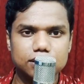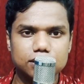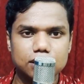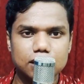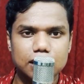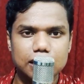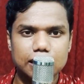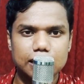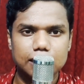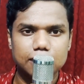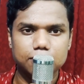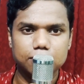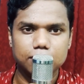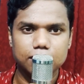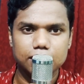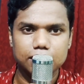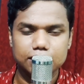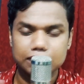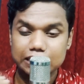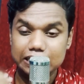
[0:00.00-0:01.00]
but
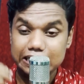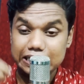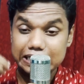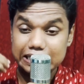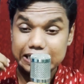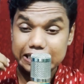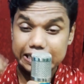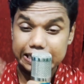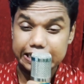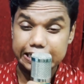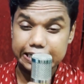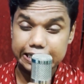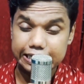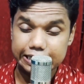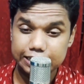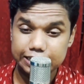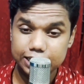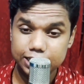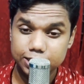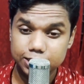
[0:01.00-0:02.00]
he
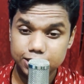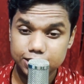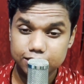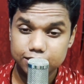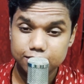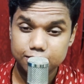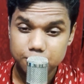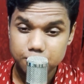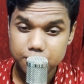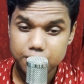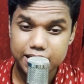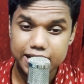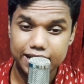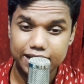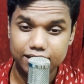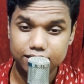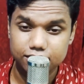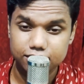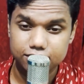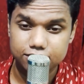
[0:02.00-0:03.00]
make this
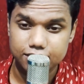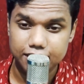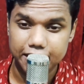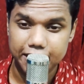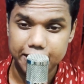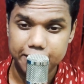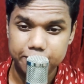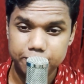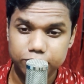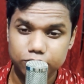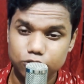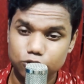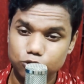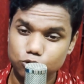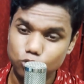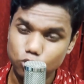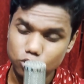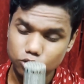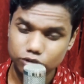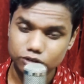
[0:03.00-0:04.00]
time not
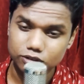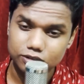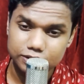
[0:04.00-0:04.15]
only